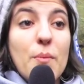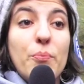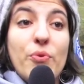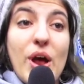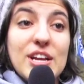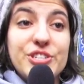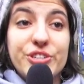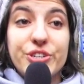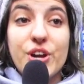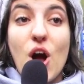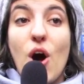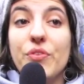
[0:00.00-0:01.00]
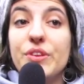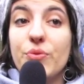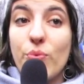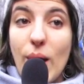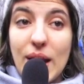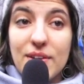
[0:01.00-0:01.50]
Pressure on the
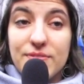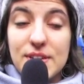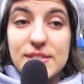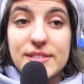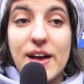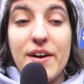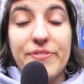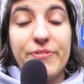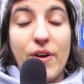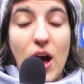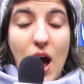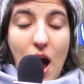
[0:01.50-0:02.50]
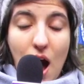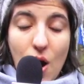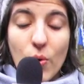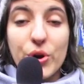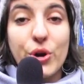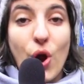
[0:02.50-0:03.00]
relevance of
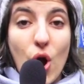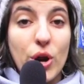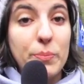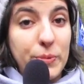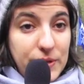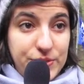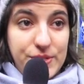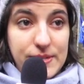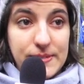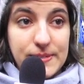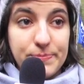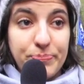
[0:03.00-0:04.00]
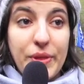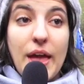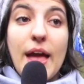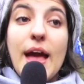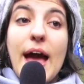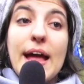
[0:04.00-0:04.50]
our core business
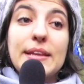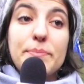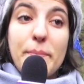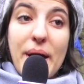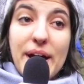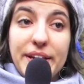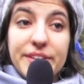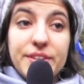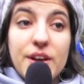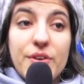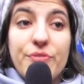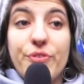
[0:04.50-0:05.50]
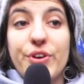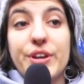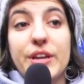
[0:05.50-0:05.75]
and demand for